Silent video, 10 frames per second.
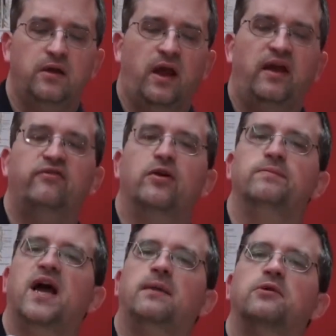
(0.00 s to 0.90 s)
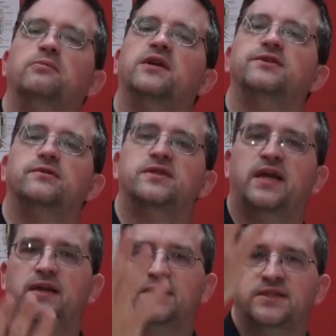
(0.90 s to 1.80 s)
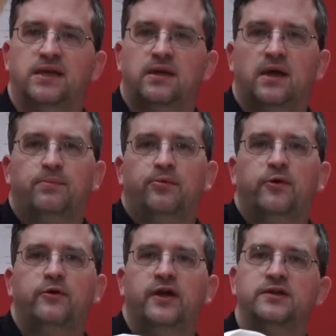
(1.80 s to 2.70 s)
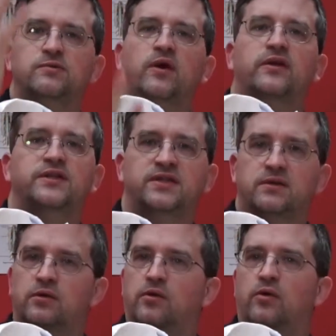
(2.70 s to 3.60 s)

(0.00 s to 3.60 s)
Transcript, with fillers: You have your abdominal muscles that extend upward as well as